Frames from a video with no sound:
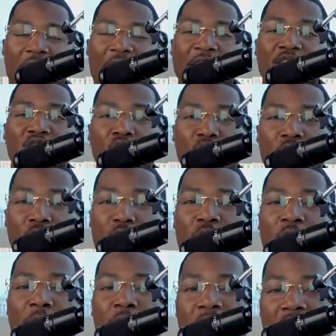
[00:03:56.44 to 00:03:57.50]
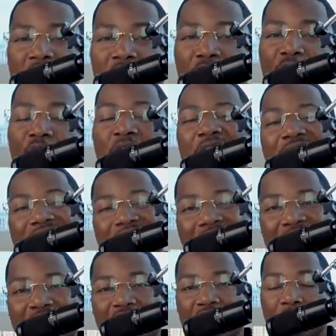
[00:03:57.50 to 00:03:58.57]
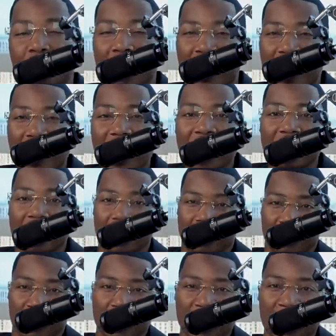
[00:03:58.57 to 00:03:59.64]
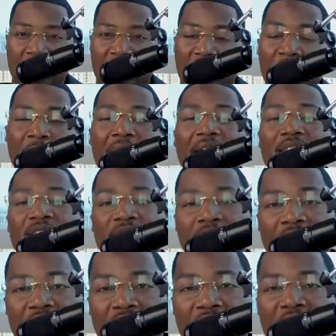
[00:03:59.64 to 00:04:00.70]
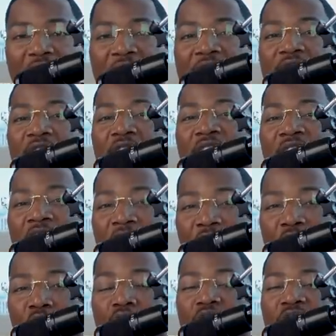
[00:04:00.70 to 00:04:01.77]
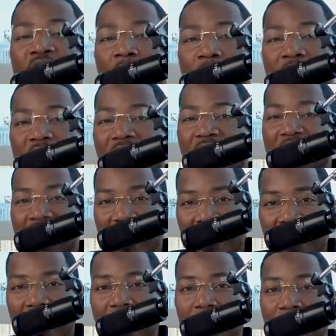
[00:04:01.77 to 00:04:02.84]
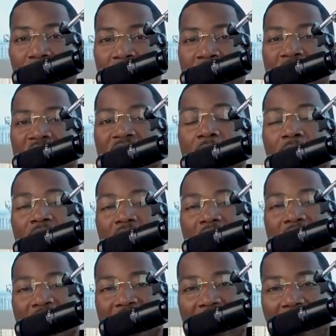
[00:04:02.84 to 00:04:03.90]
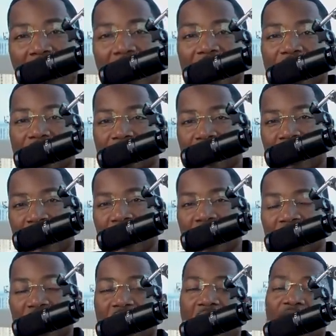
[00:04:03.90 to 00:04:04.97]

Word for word: I do it with a meaningful intention behind it. And my intention is to give you some of the game, some of the knowledge that